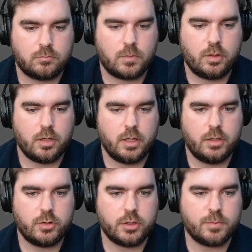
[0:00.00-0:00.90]
Okay,
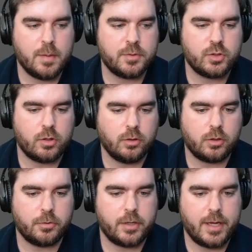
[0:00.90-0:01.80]
so Dismember's no
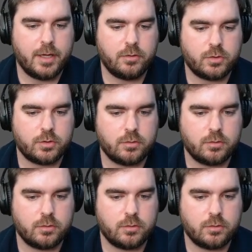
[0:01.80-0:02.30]
longer an out.